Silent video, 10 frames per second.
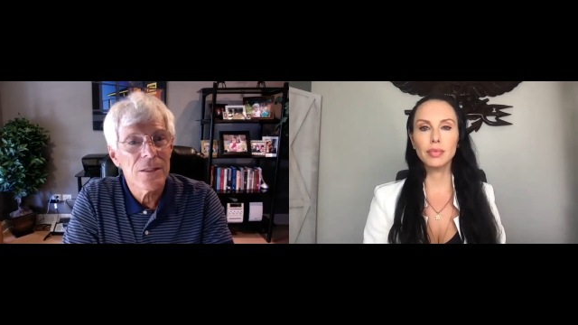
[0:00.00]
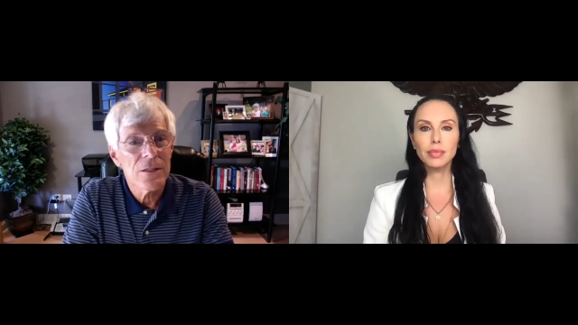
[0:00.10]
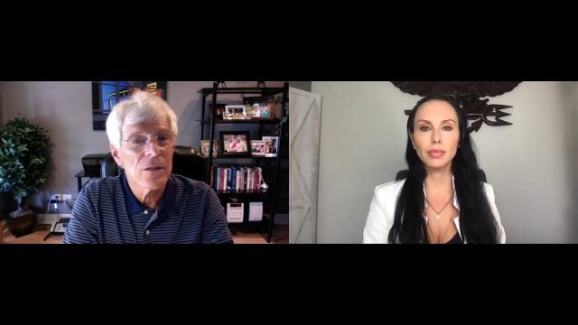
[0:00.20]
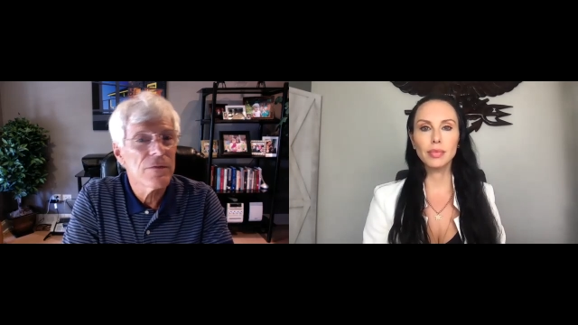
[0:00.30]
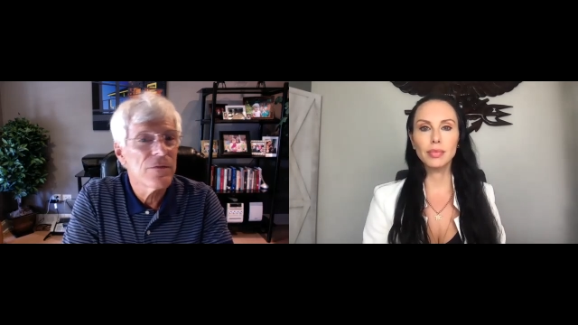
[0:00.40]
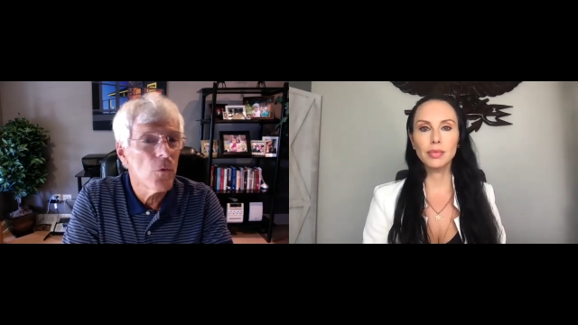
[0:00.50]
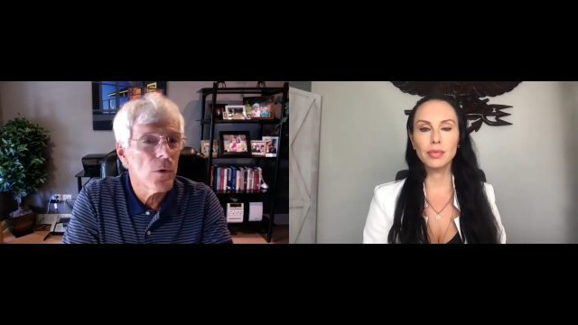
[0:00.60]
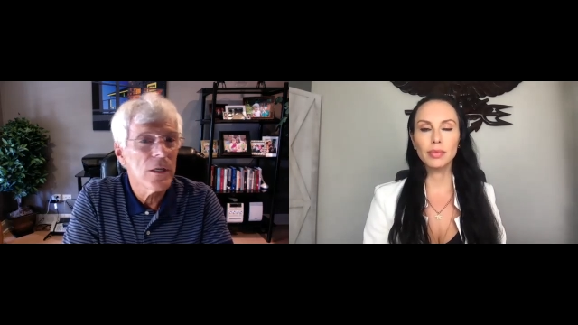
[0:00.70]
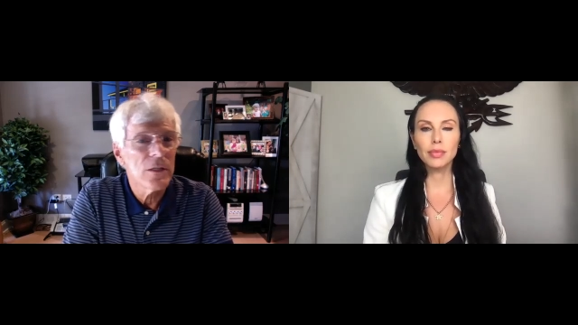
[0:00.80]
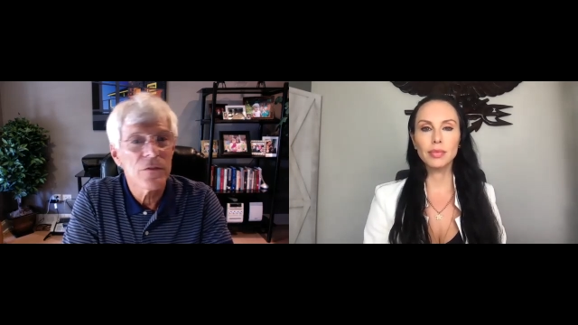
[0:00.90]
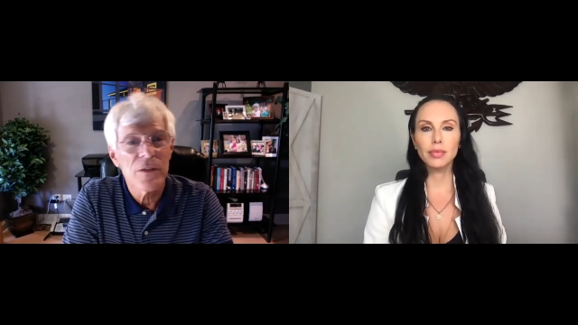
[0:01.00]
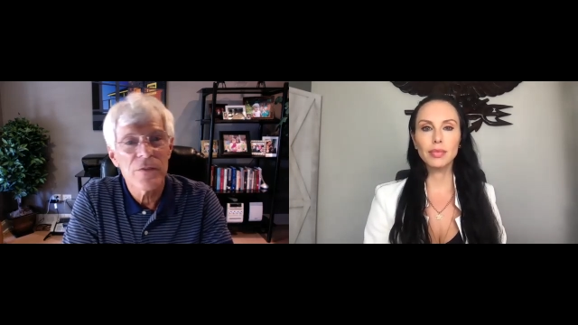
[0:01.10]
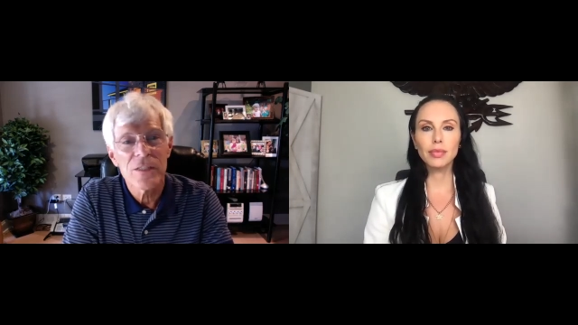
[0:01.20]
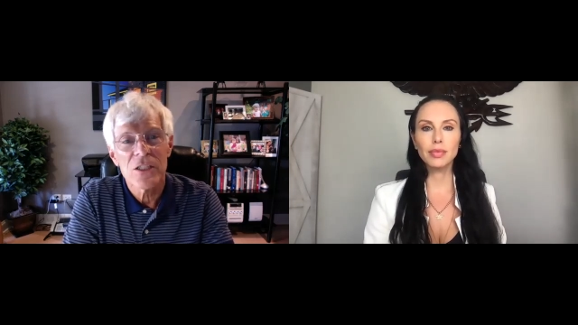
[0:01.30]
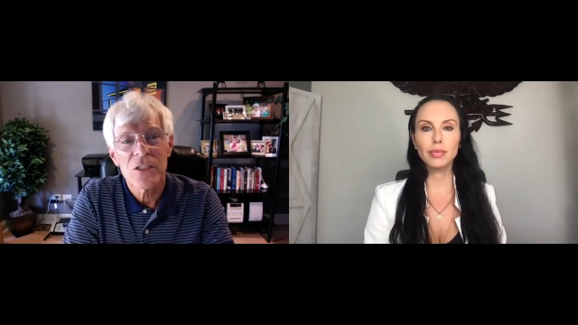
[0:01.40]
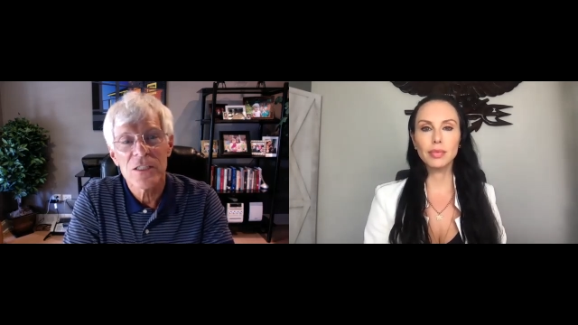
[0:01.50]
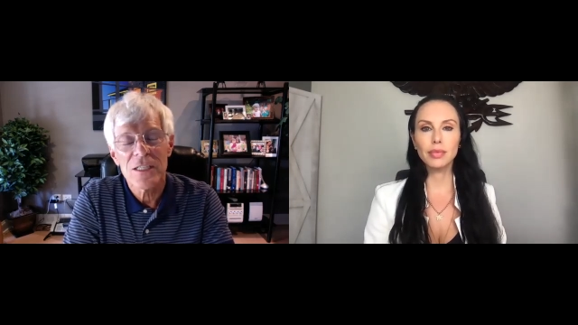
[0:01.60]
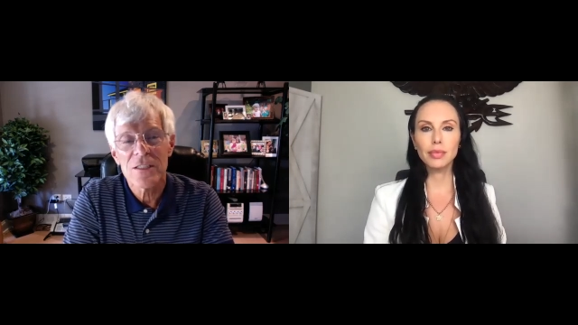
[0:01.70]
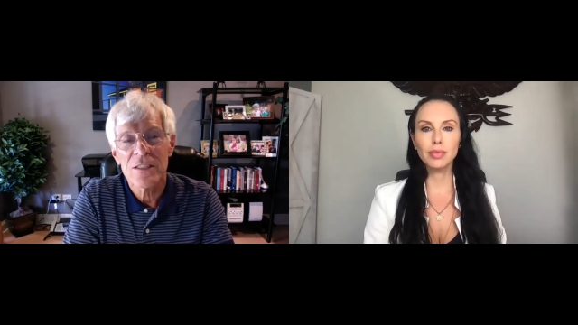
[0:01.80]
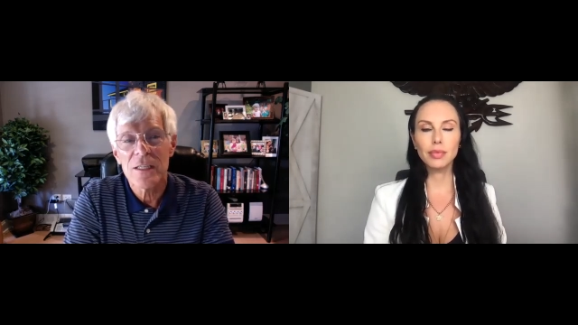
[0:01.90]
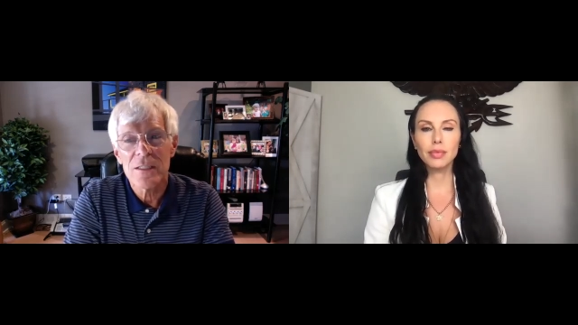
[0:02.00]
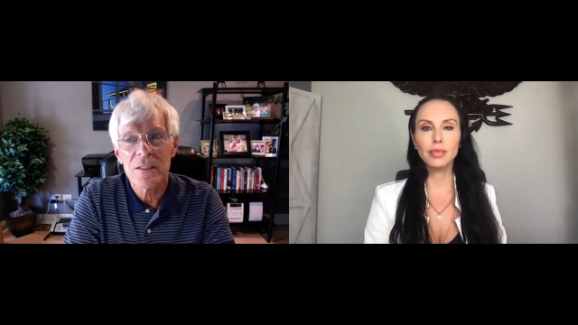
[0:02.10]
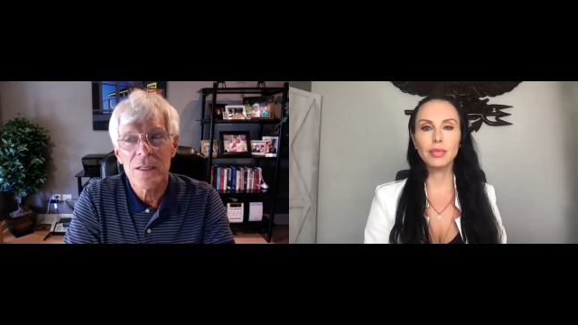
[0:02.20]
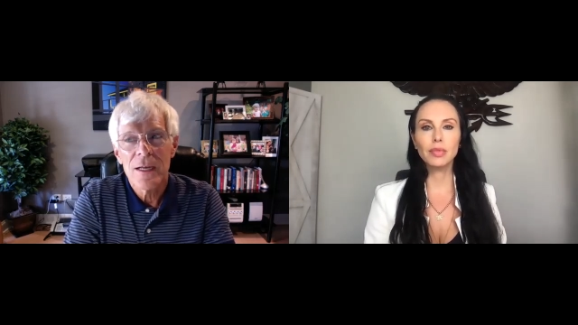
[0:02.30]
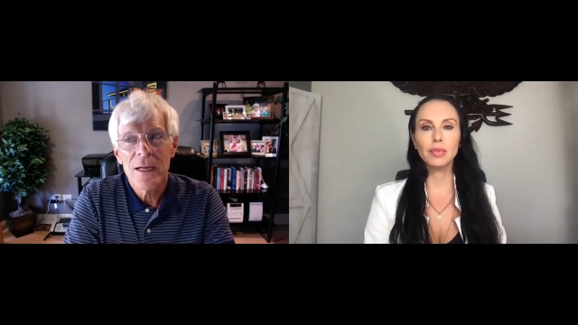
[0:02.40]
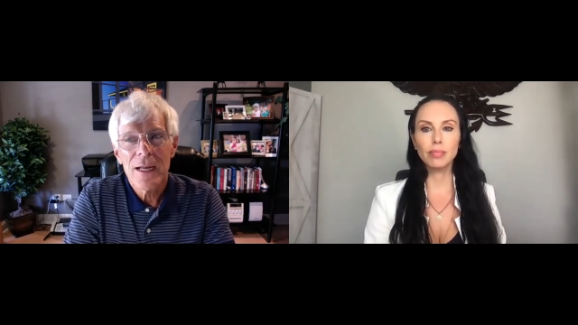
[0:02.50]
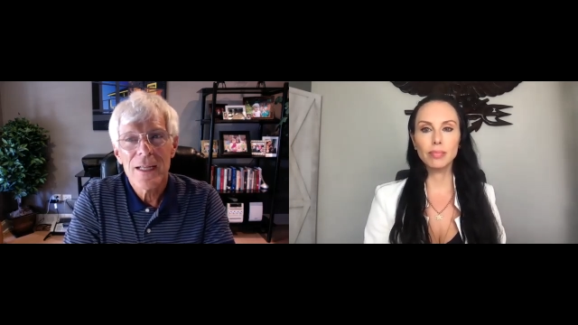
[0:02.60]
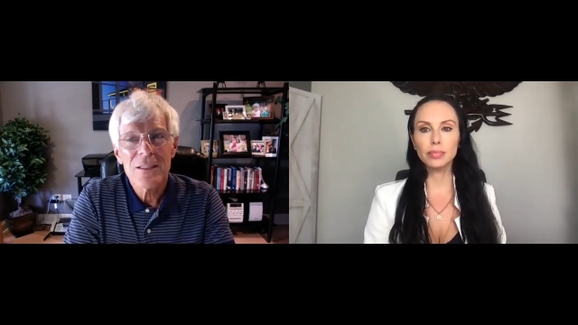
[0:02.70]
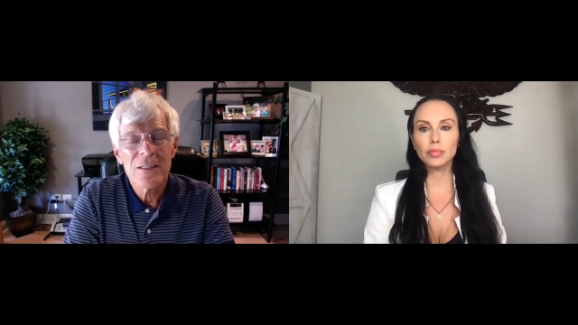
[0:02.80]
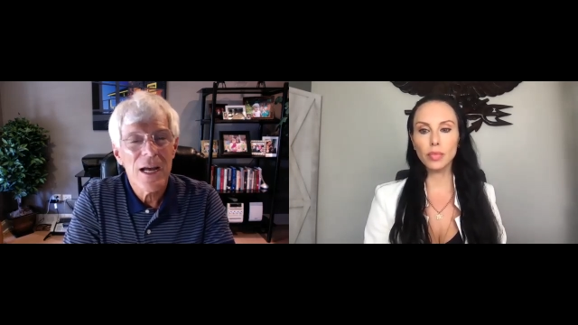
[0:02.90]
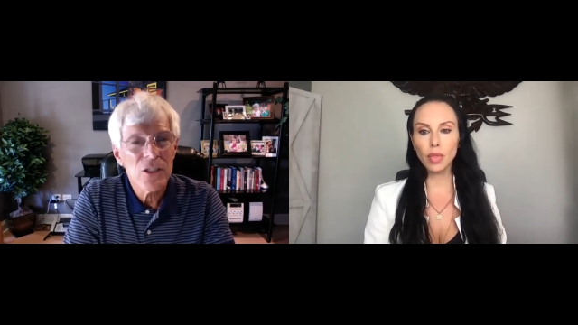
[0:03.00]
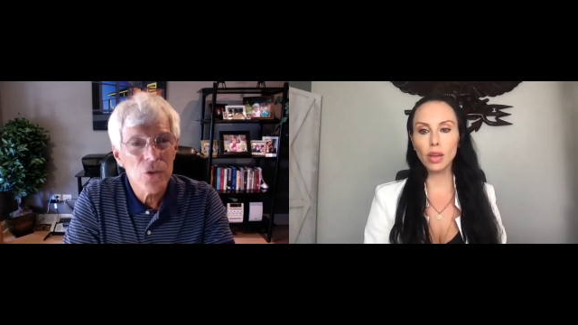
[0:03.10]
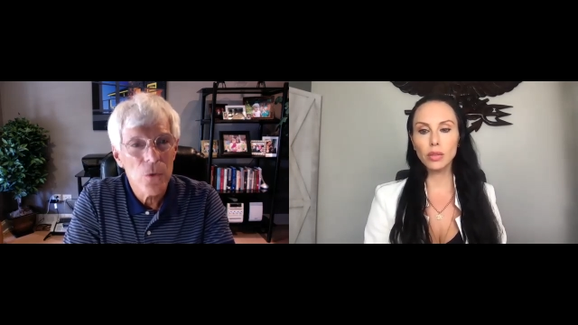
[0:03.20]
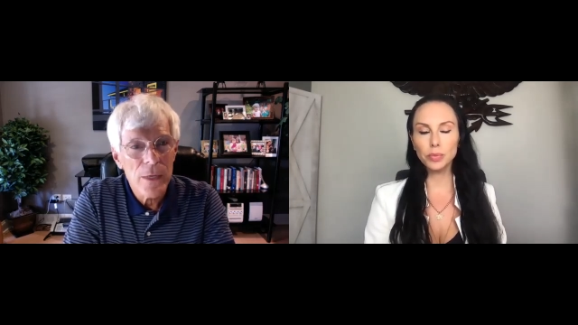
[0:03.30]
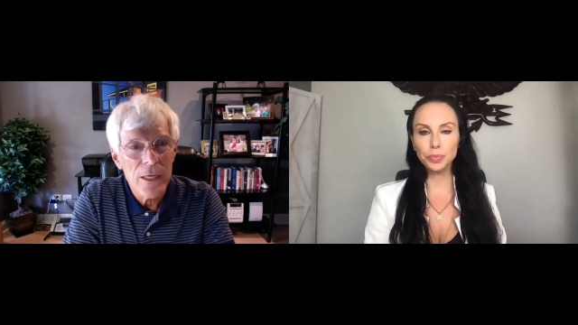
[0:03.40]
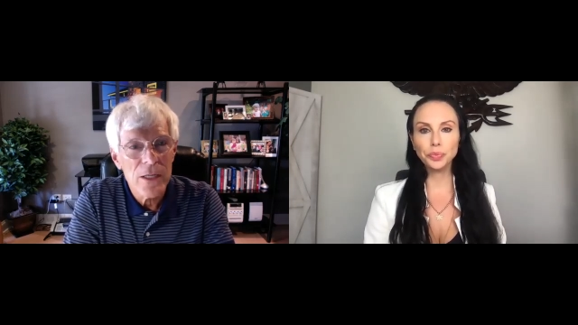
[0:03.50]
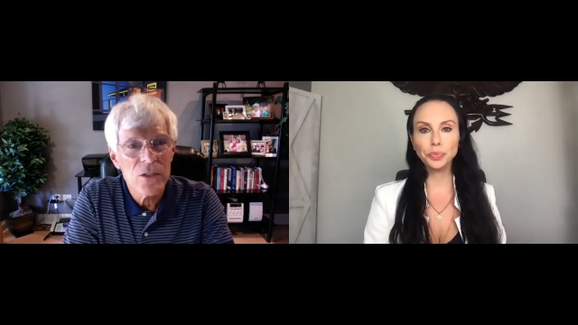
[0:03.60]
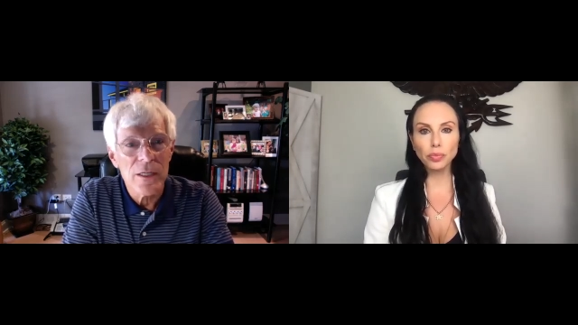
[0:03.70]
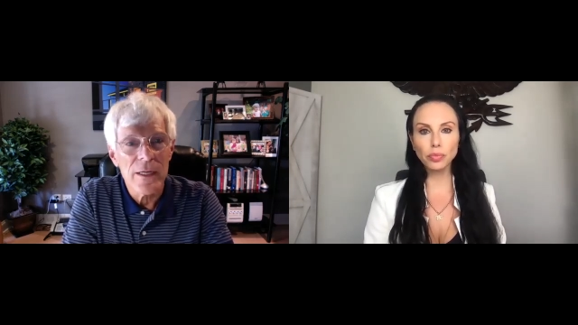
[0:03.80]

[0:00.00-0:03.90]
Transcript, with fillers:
Speaker 1: their 40s, 50s, 60s, it's not so easy.